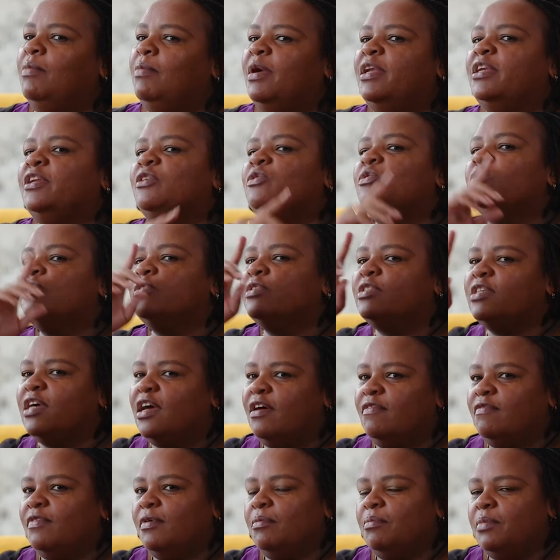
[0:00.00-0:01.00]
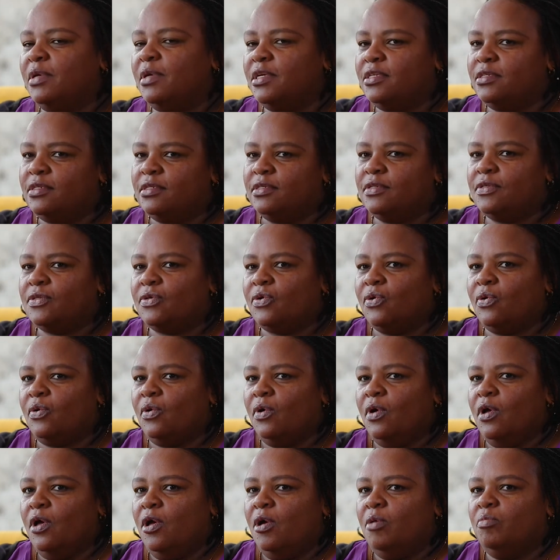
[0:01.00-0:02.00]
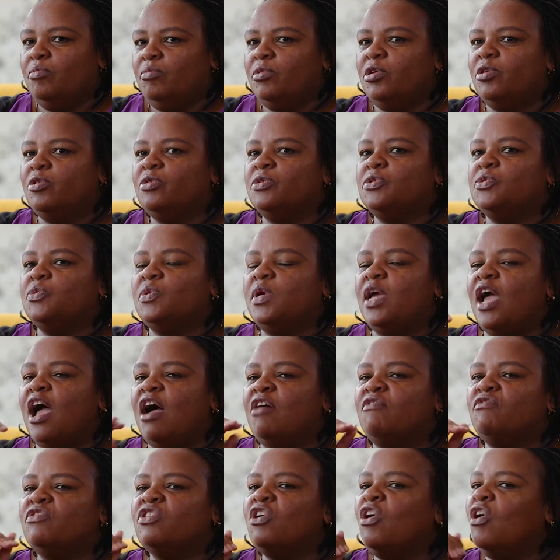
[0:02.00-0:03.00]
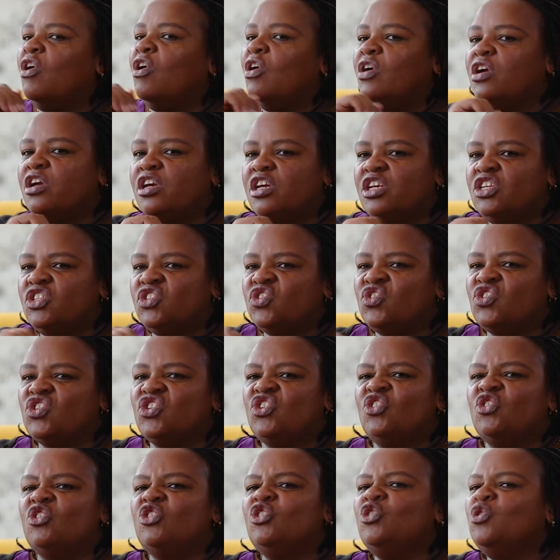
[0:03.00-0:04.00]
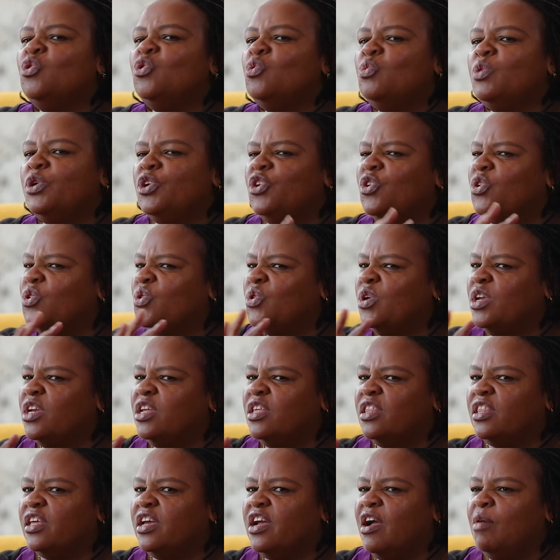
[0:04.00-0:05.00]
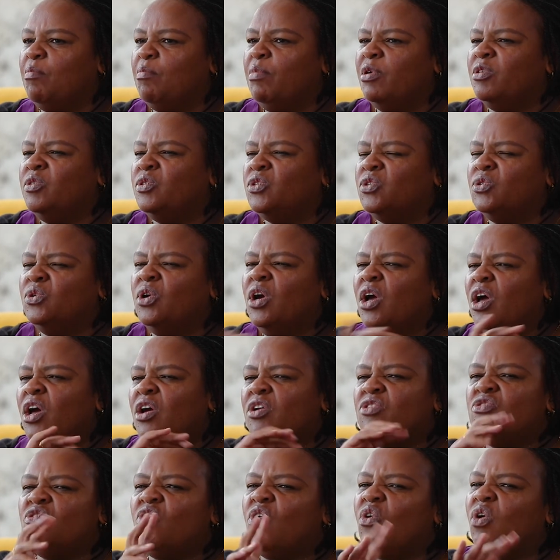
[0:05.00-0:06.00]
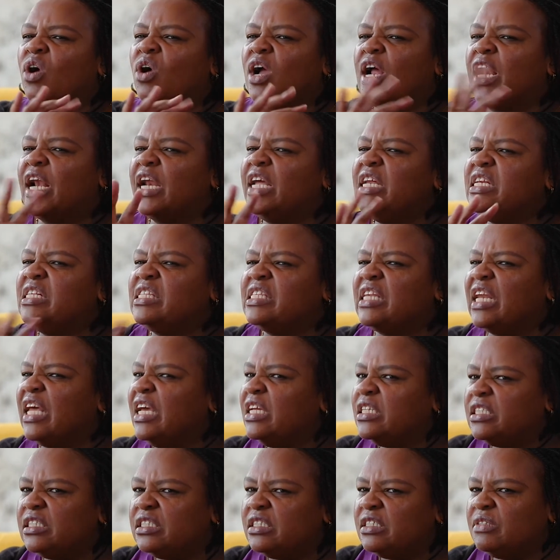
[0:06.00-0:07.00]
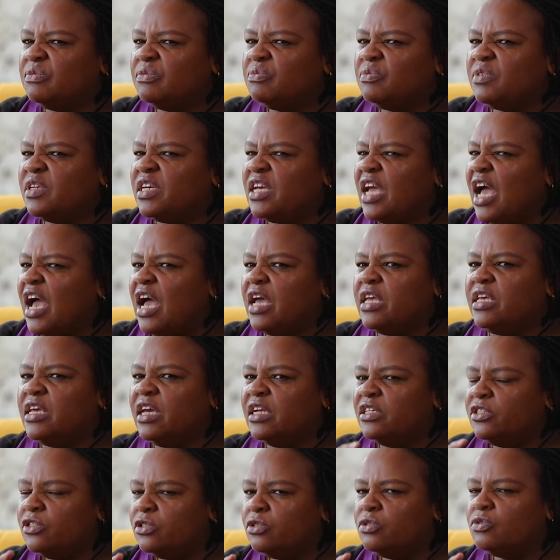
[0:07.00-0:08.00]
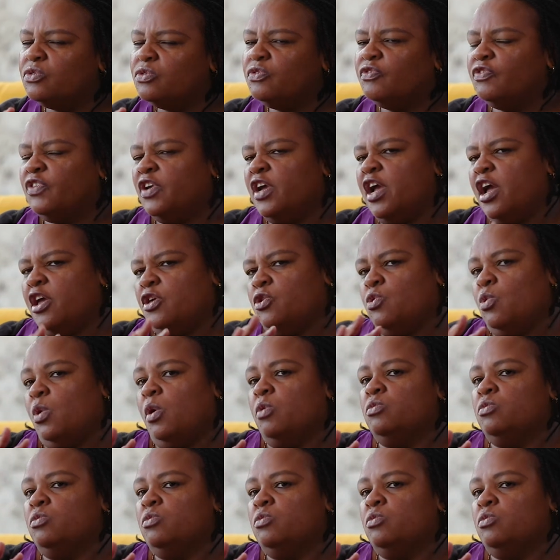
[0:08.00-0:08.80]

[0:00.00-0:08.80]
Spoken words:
but they will not have the best score. Because we have no history on you, we don't know anything about you. Your clean slate, we are yet to figure you